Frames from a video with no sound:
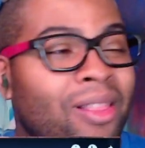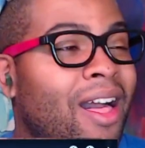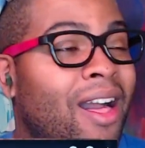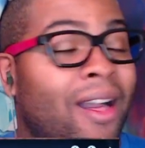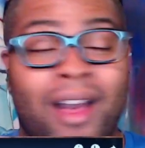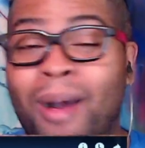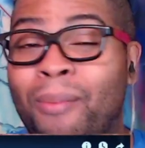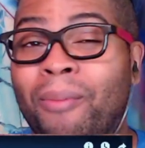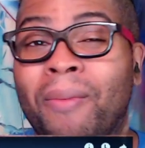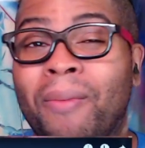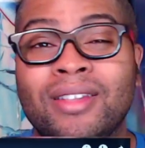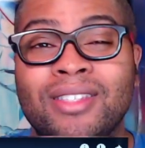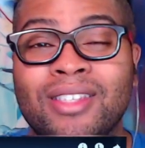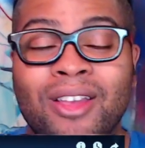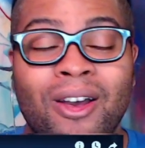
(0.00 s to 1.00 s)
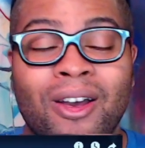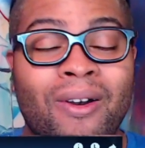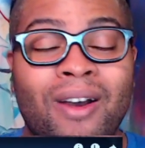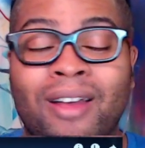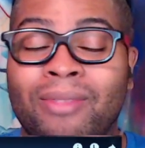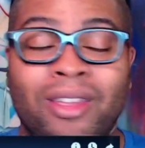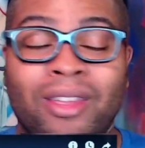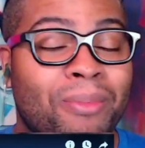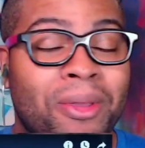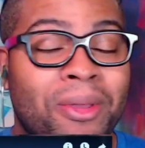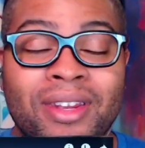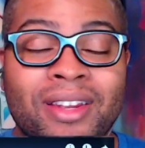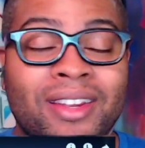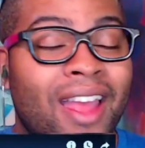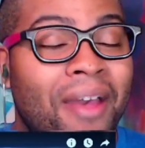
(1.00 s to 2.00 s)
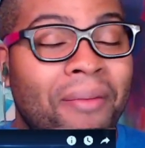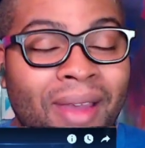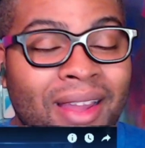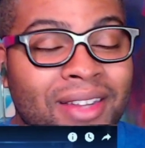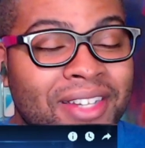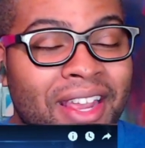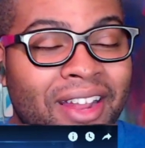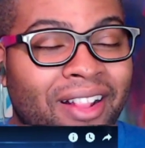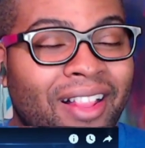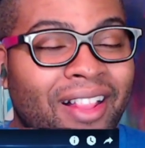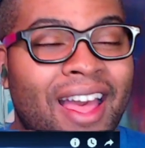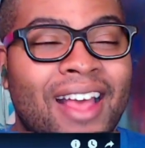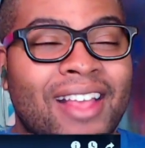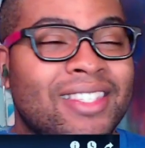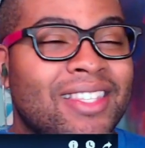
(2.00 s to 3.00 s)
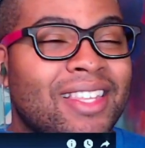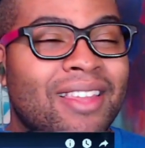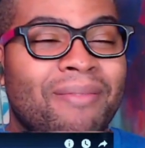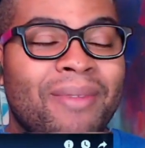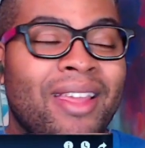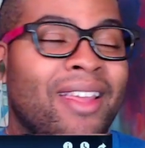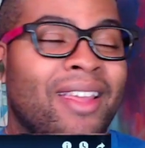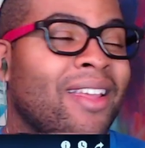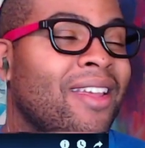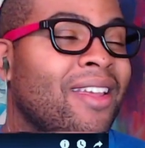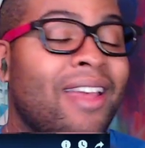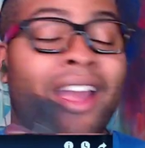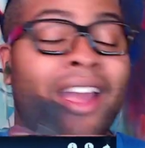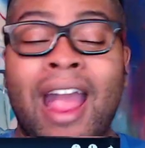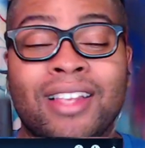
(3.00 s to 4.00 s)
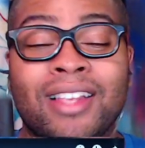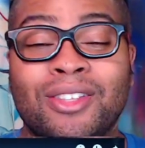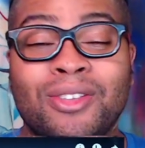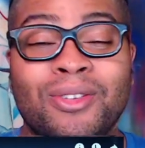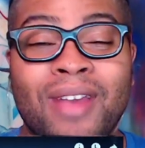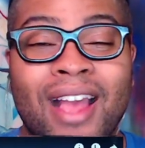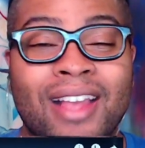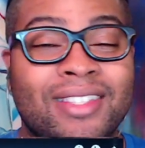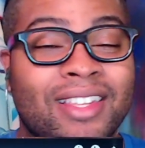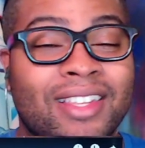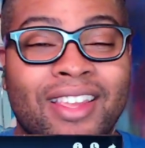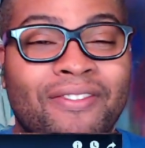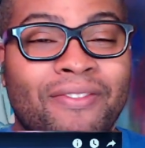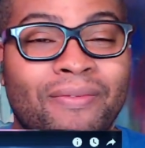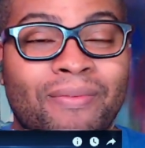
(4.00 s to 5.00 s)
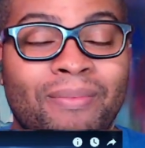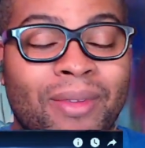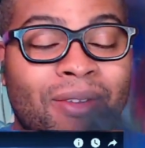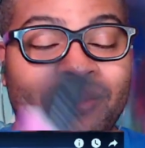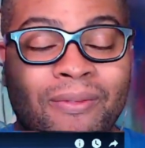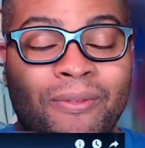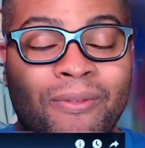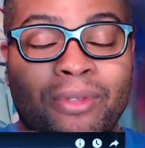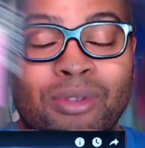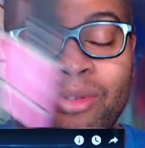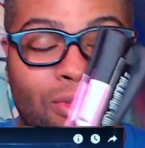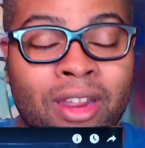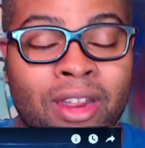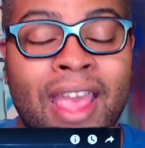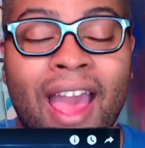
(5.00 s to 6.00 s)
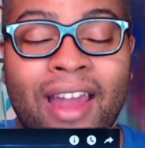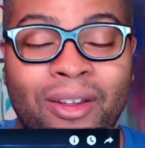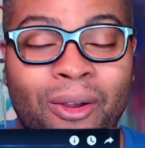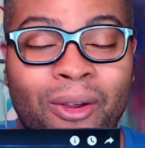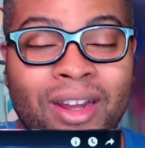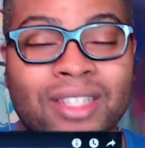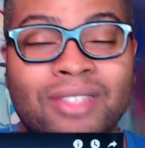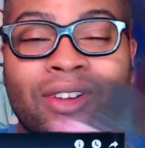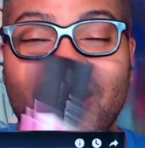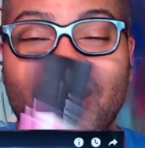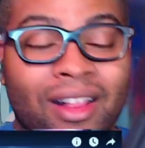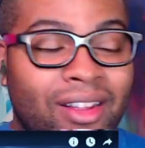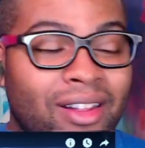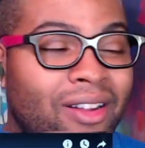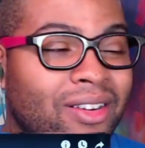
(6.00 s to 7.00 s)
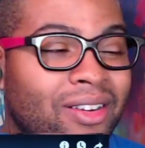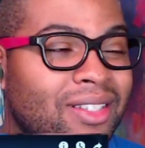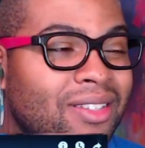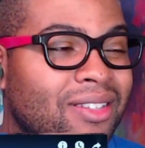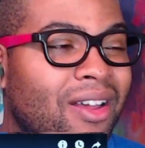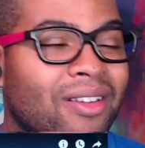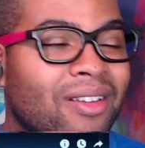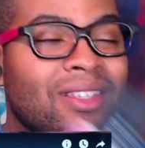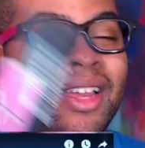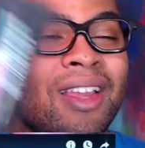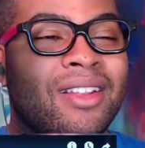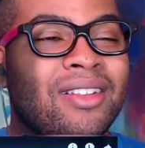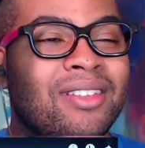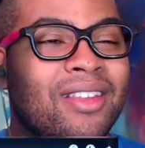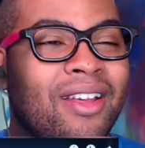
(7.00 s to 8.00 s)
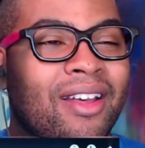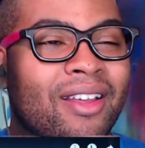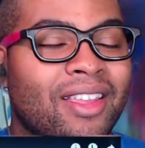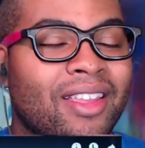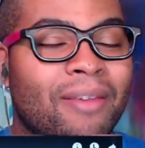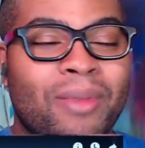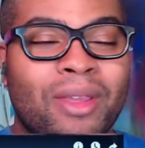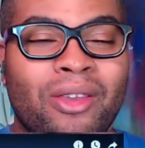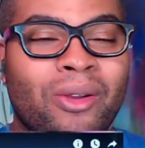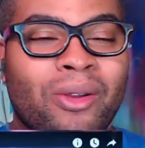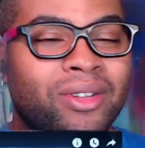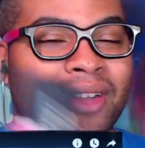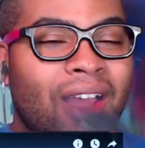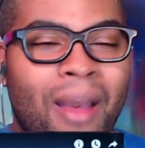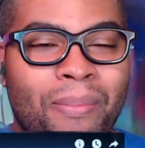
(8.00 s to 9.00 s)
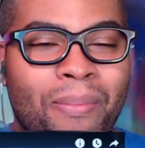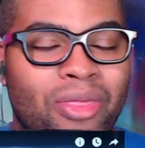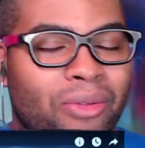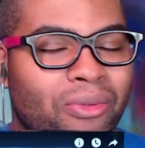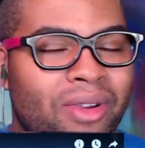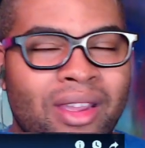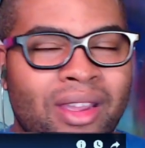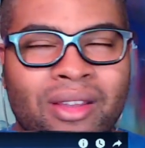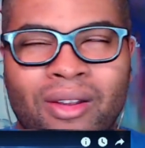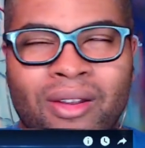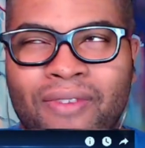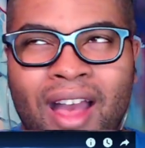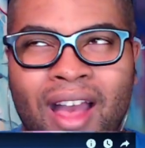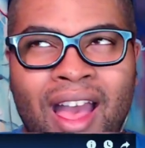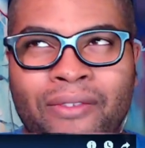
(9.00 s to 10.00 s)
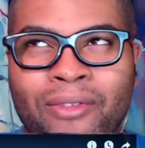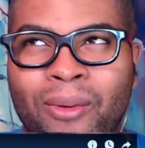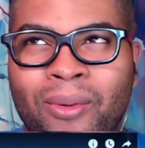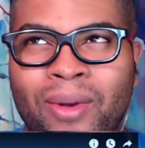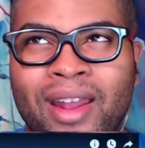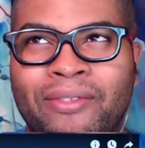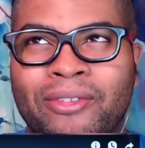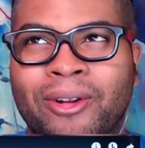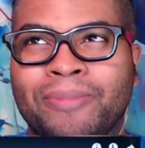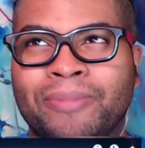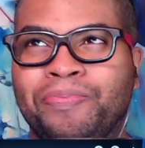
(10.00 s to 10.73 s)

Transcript: a couple months ago on the community tab of my channel asking you guys to give me 3 categories for Kelly Clarkson songs, to give me your top 3 or 5 or whatever